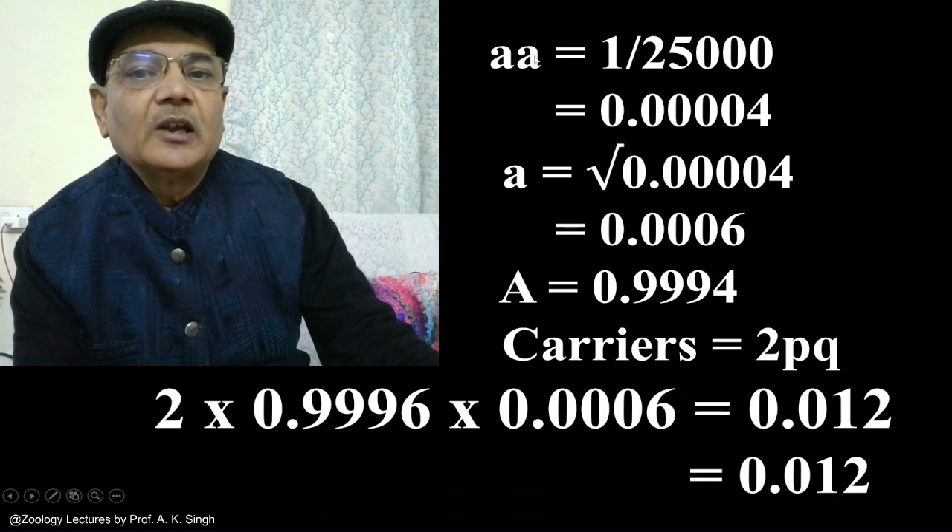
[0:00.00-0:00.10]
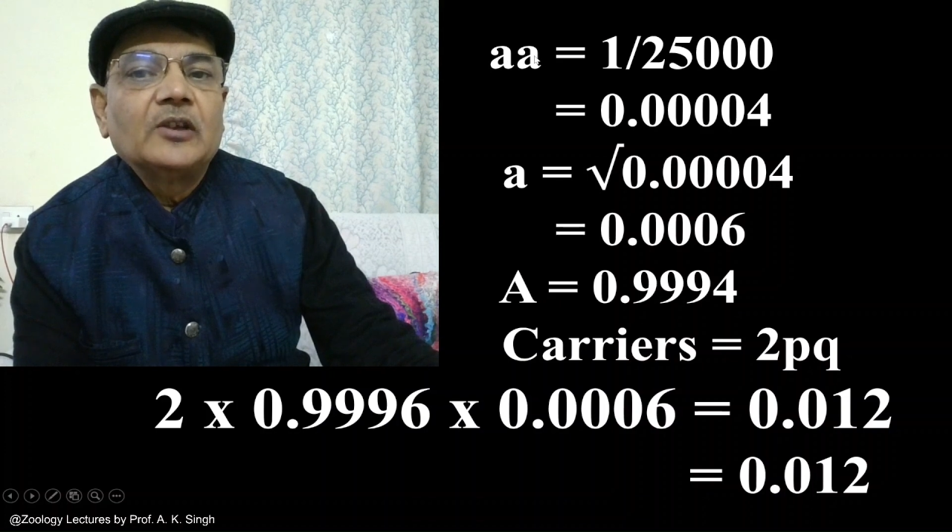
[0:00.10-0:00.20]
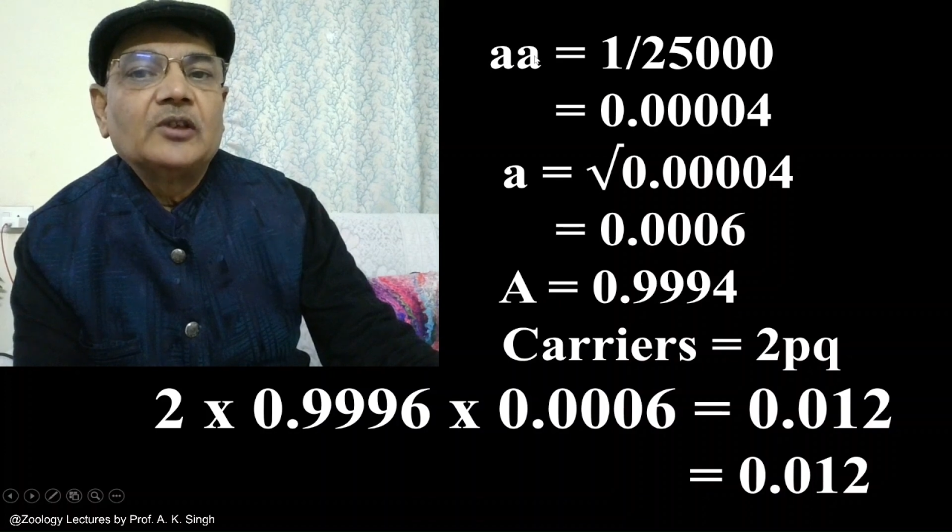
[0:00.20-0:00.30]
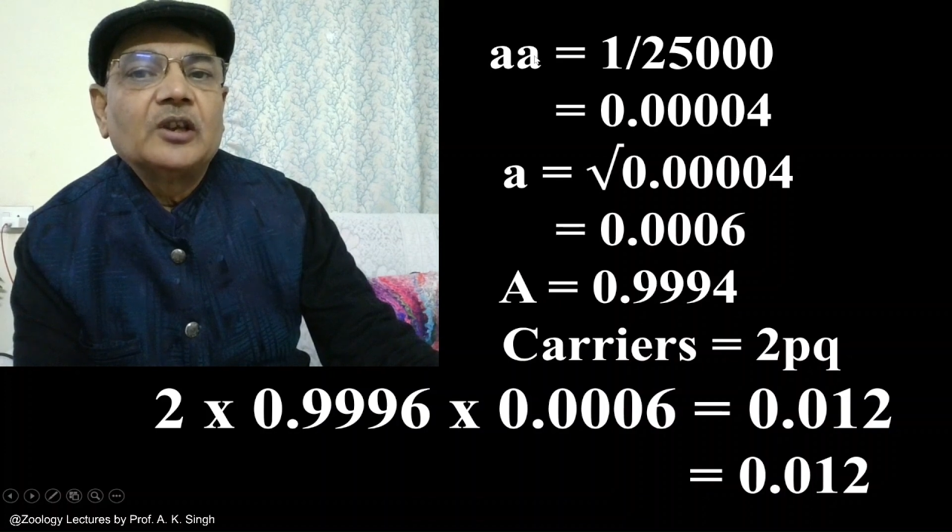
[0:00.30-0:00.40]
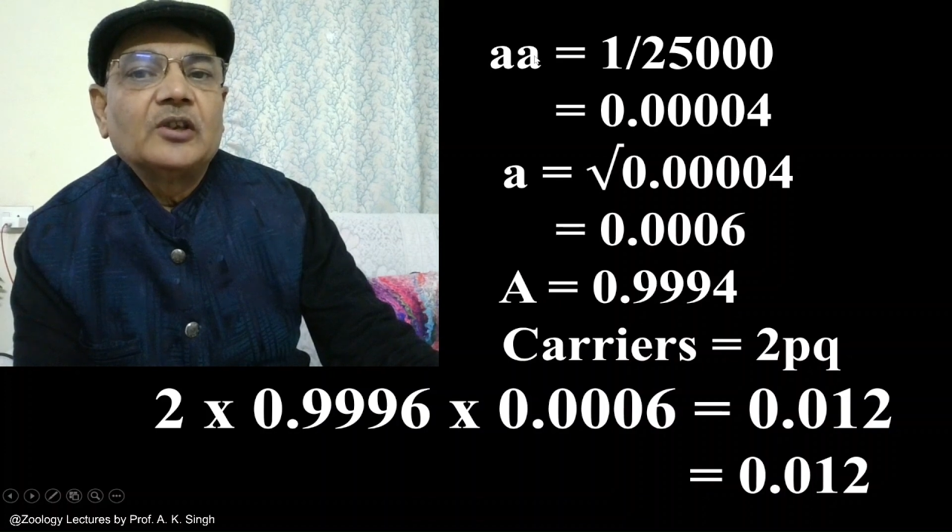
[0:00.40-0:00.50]

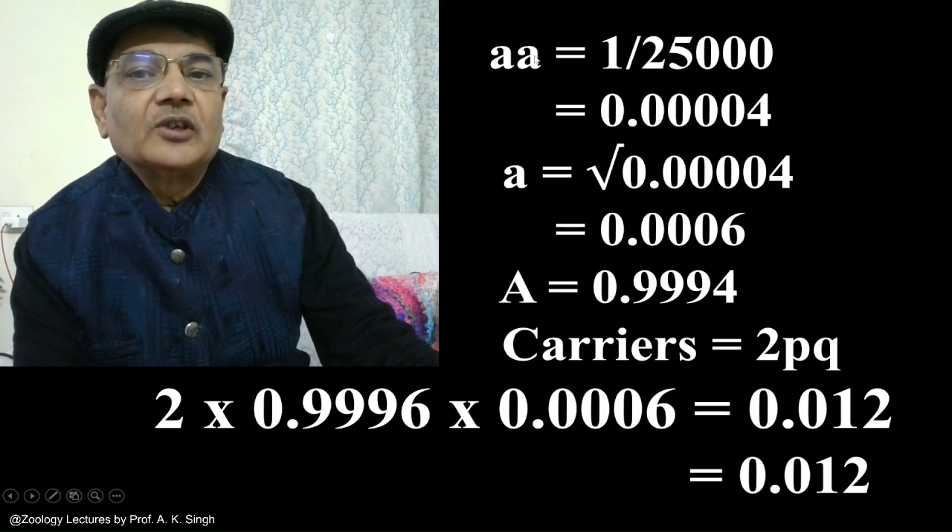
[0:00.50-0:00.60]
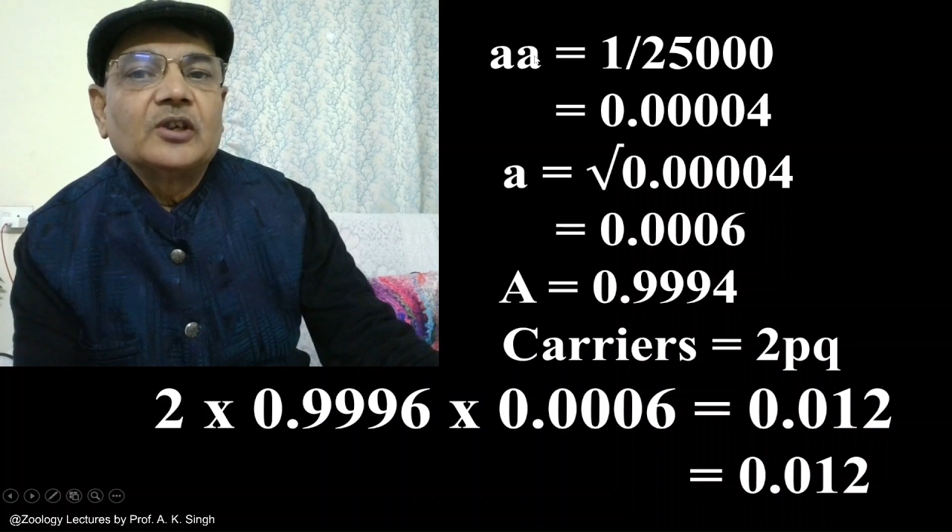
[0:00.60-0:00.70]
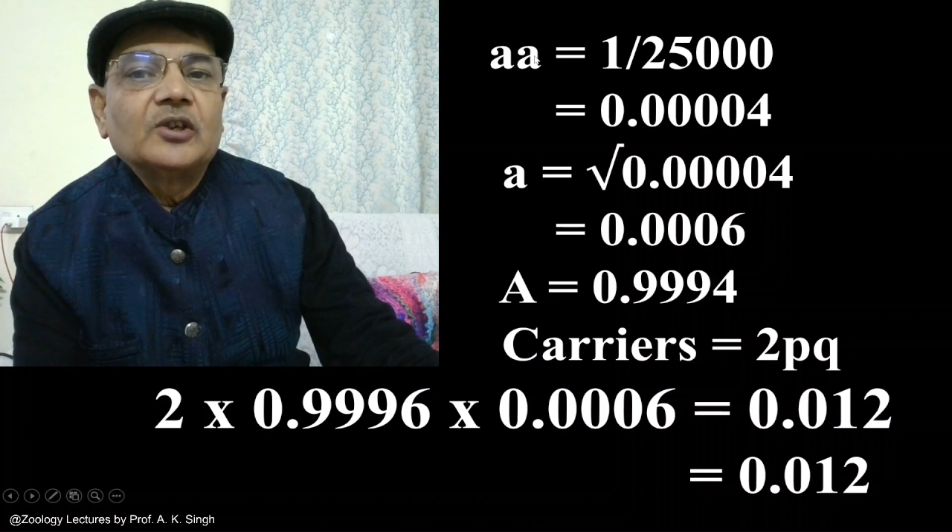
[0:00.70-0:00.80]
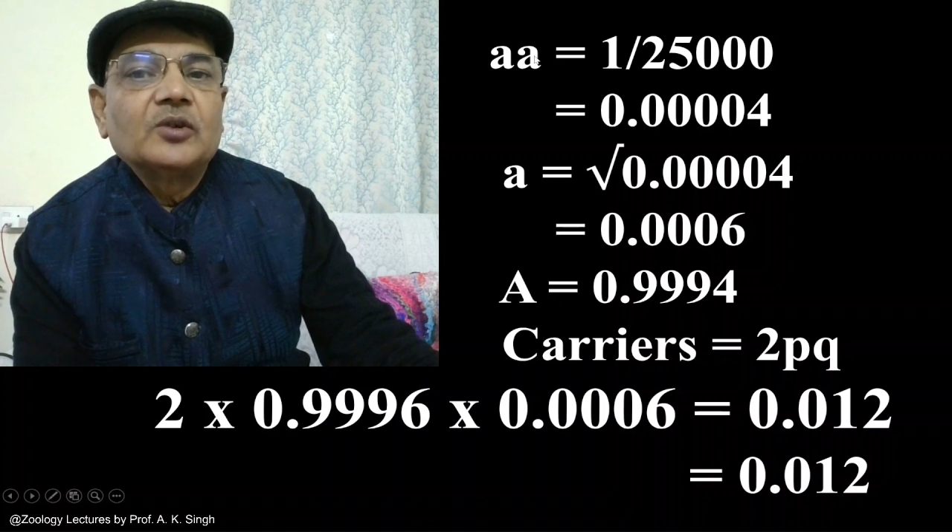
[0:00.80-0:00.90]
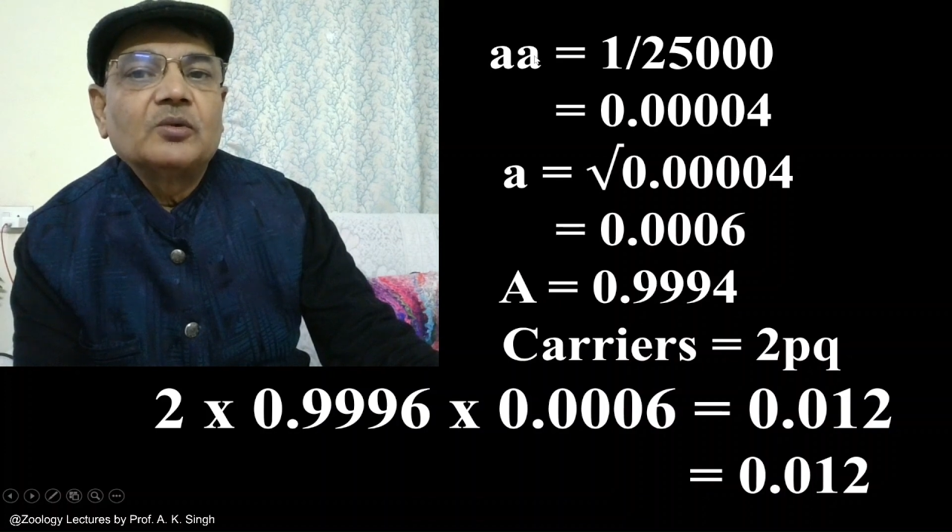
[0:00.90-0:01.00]
is the
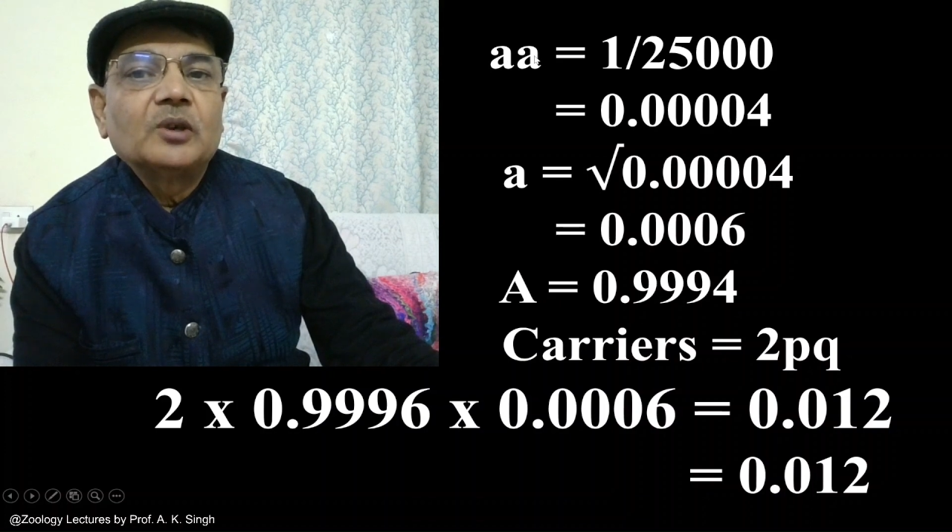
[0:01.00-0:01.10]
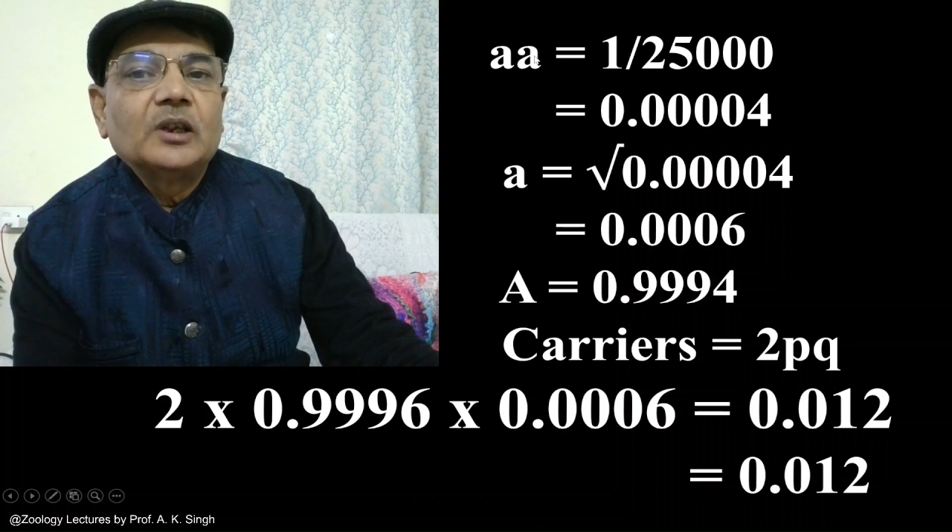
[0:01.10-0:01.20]
recessive